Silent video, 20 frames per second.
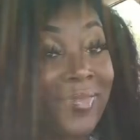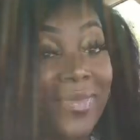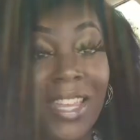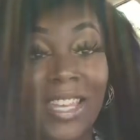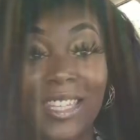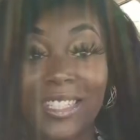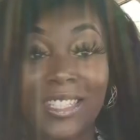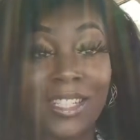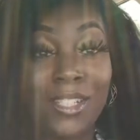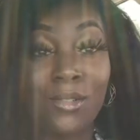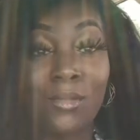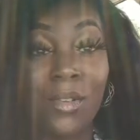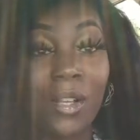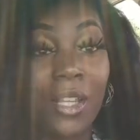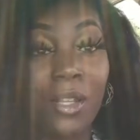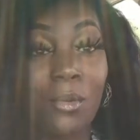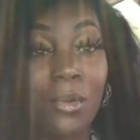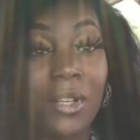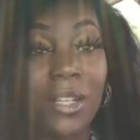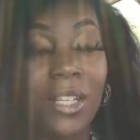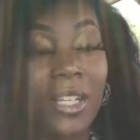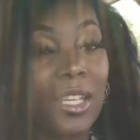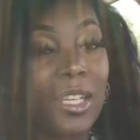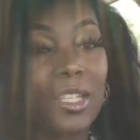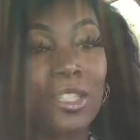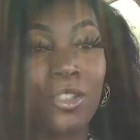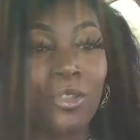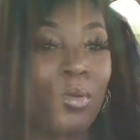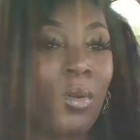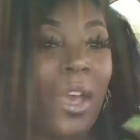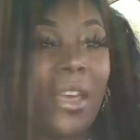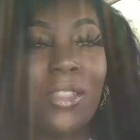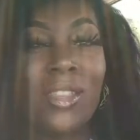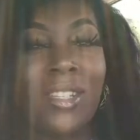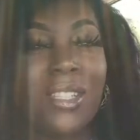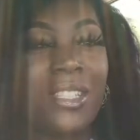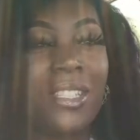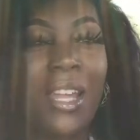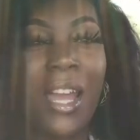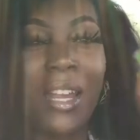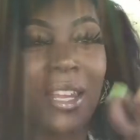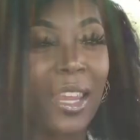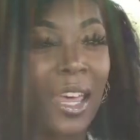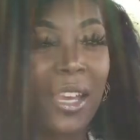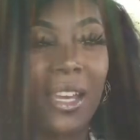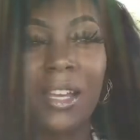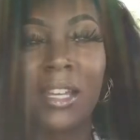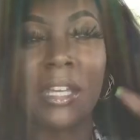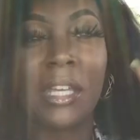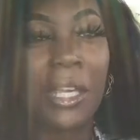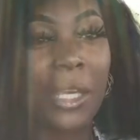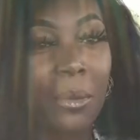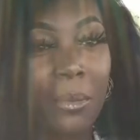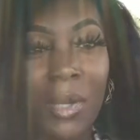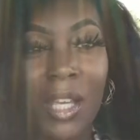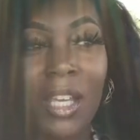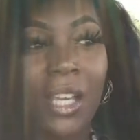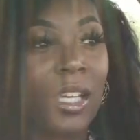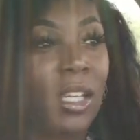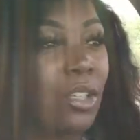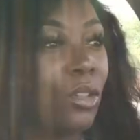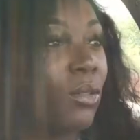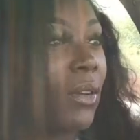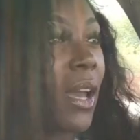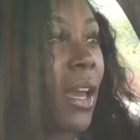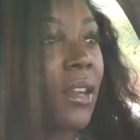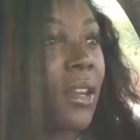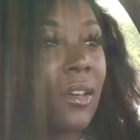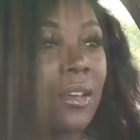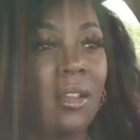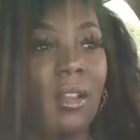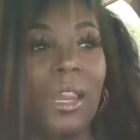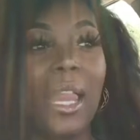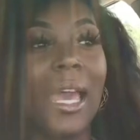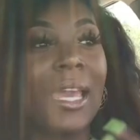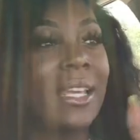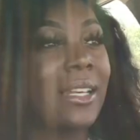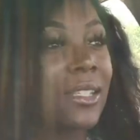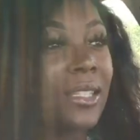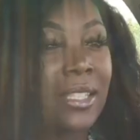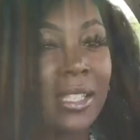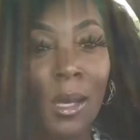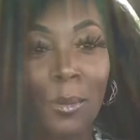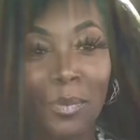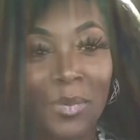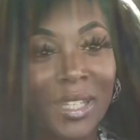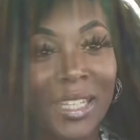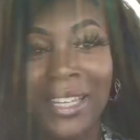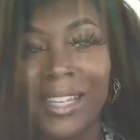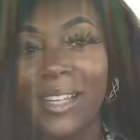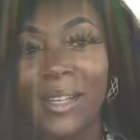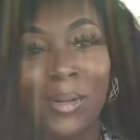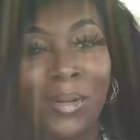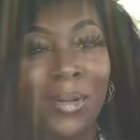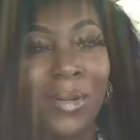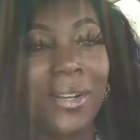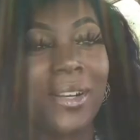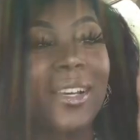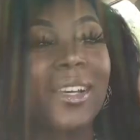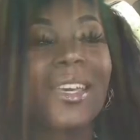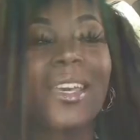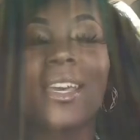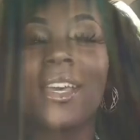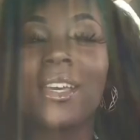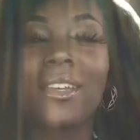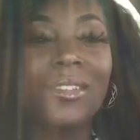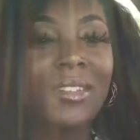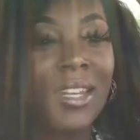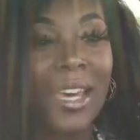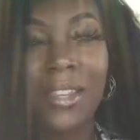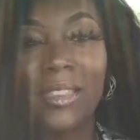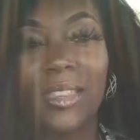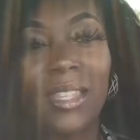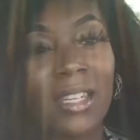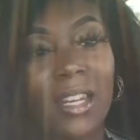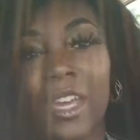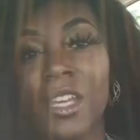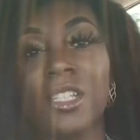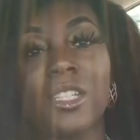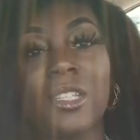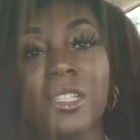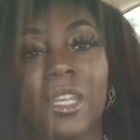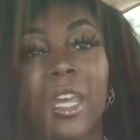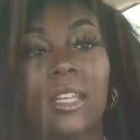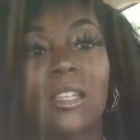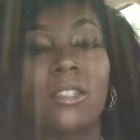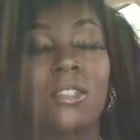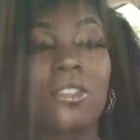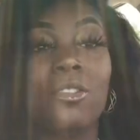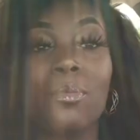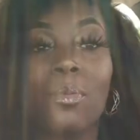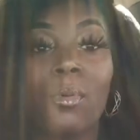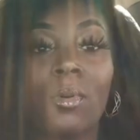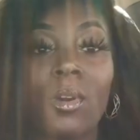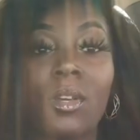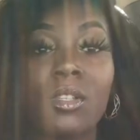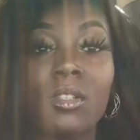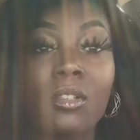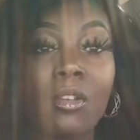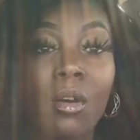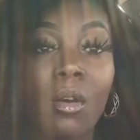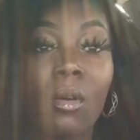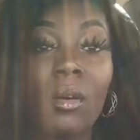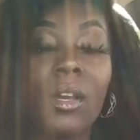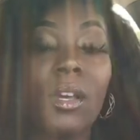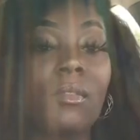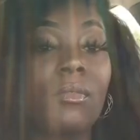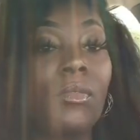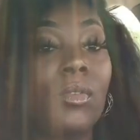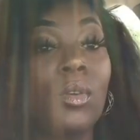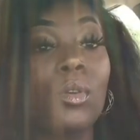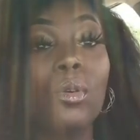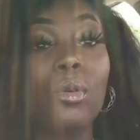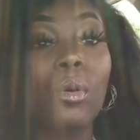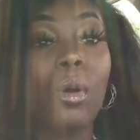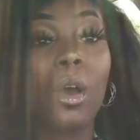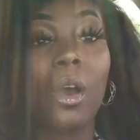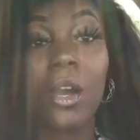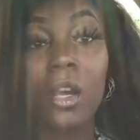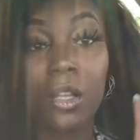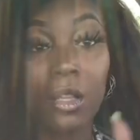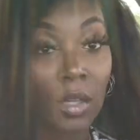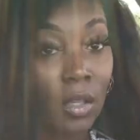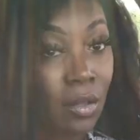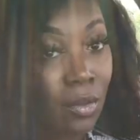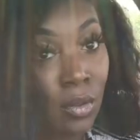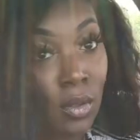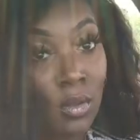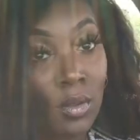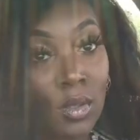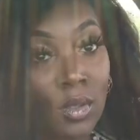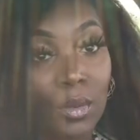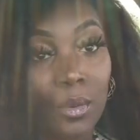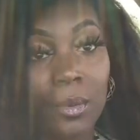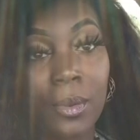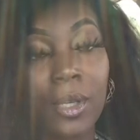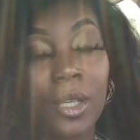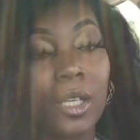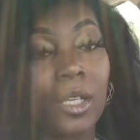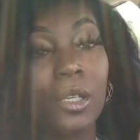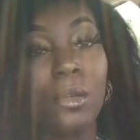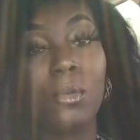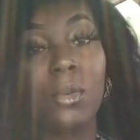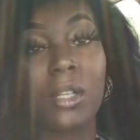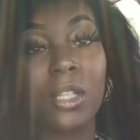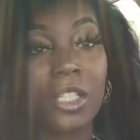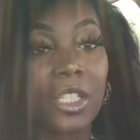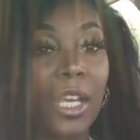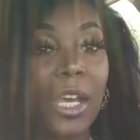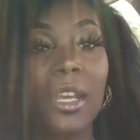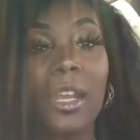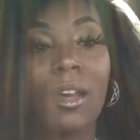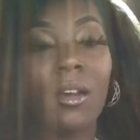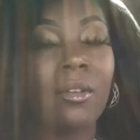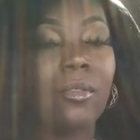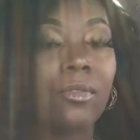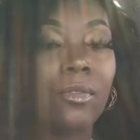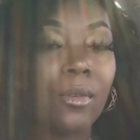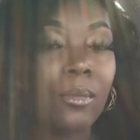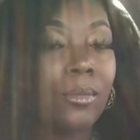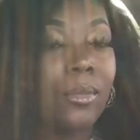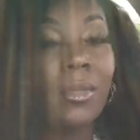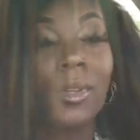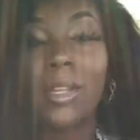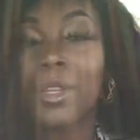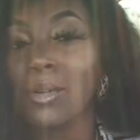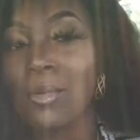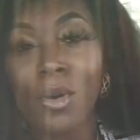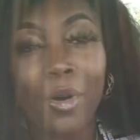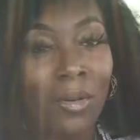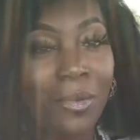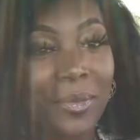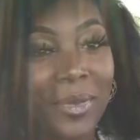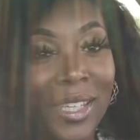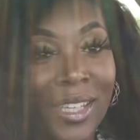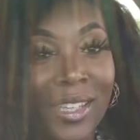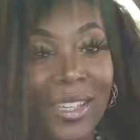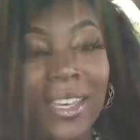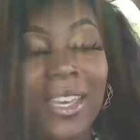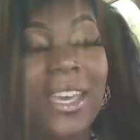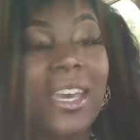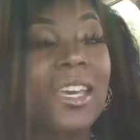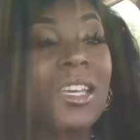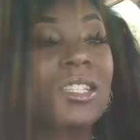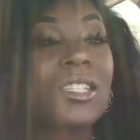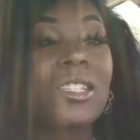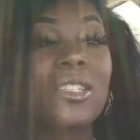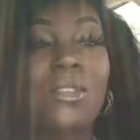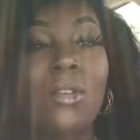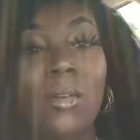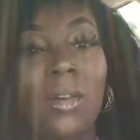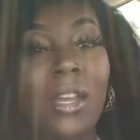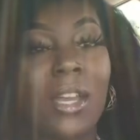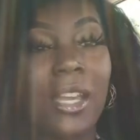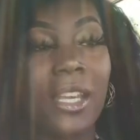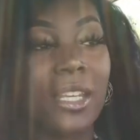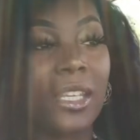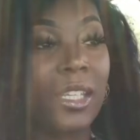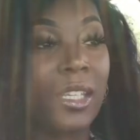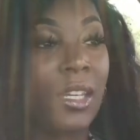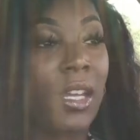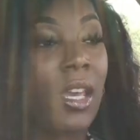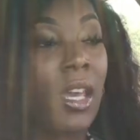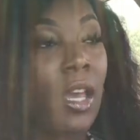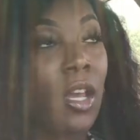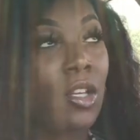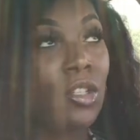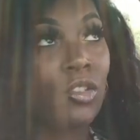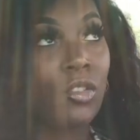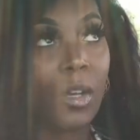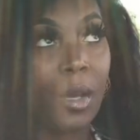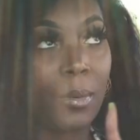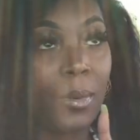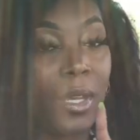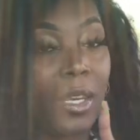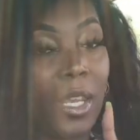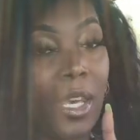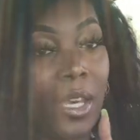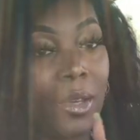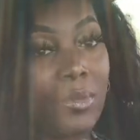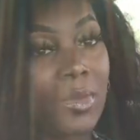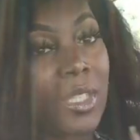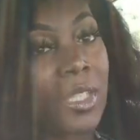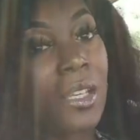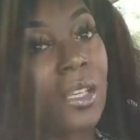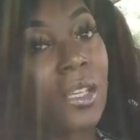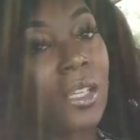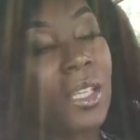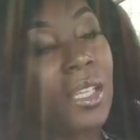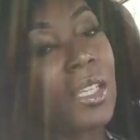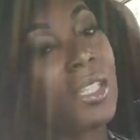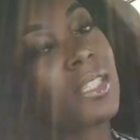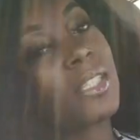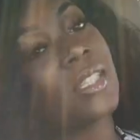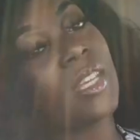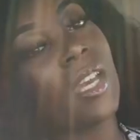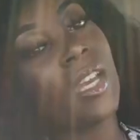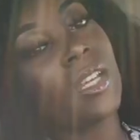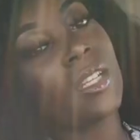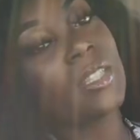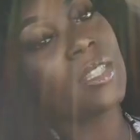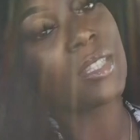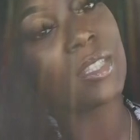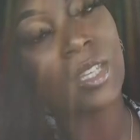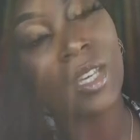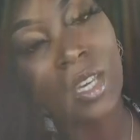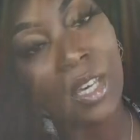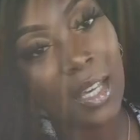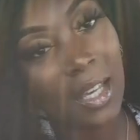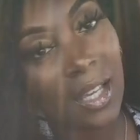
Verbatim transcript: That's just really what it is. You don't have to, it's not like a gimmick. You gotta like something or nothing. I just like to support. So if you are a little YouTuber and you want to shout out from little old me, just go ahead and drop your names, your states,